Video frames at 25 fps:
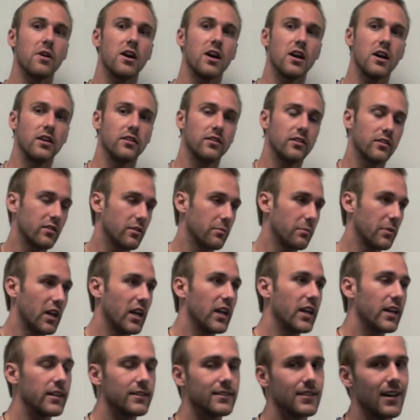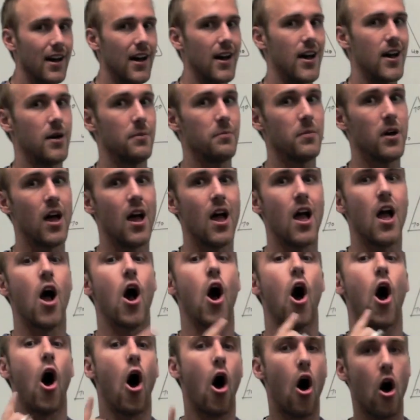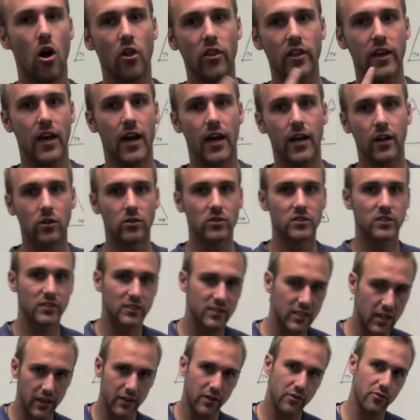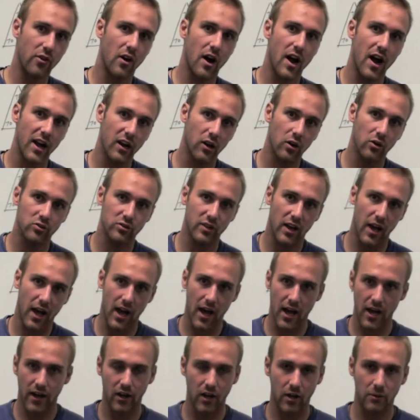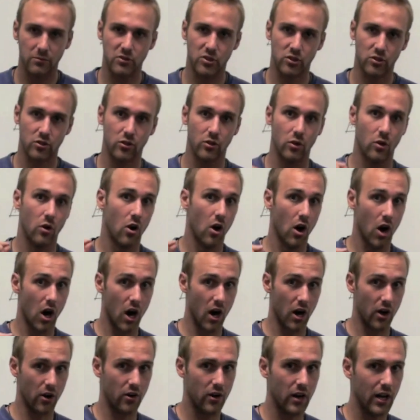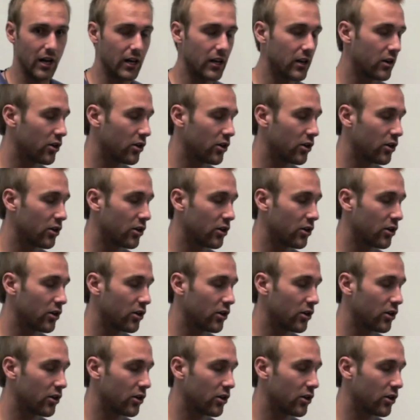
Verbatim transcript: made since the beginning of time, all the angles inside the triangles add up to 180